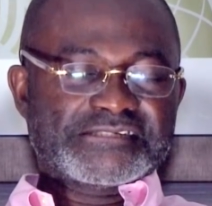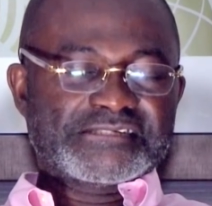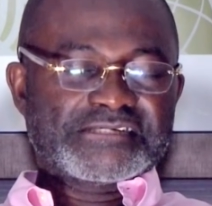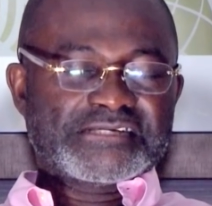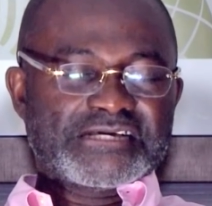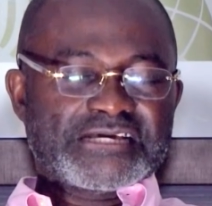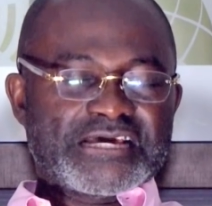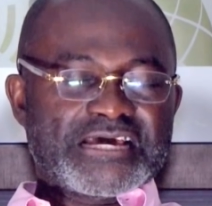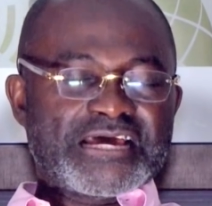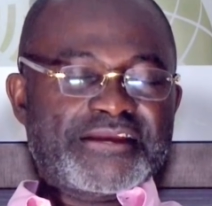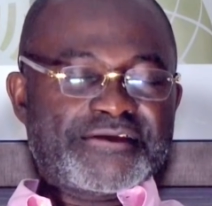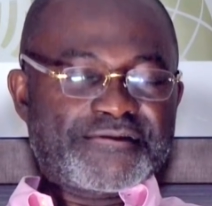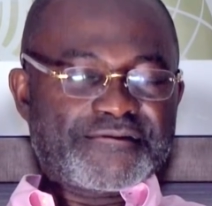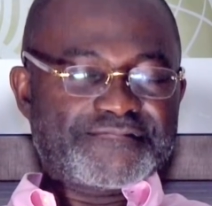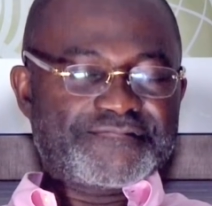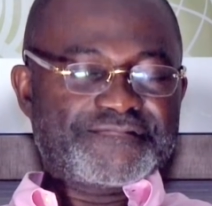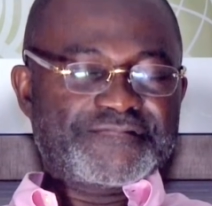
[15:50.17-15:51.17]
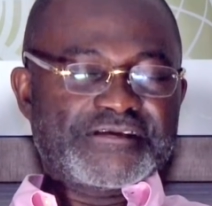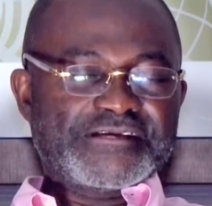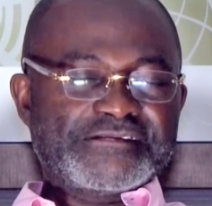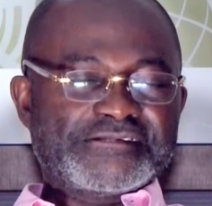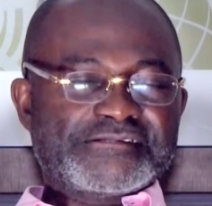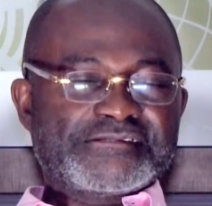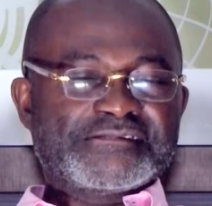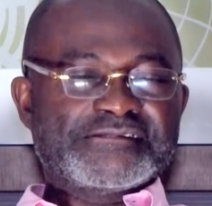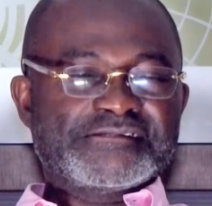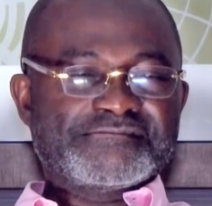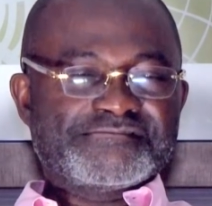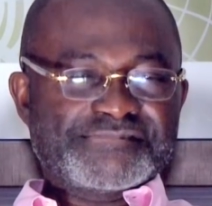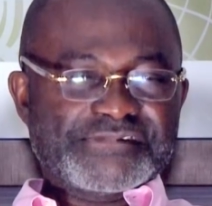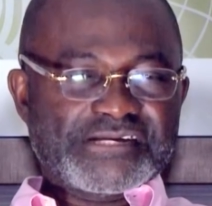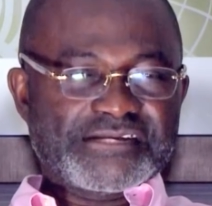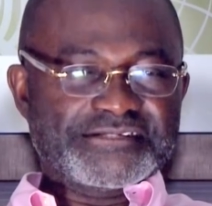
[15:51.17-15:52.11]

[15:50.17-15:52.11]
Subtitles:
and not facing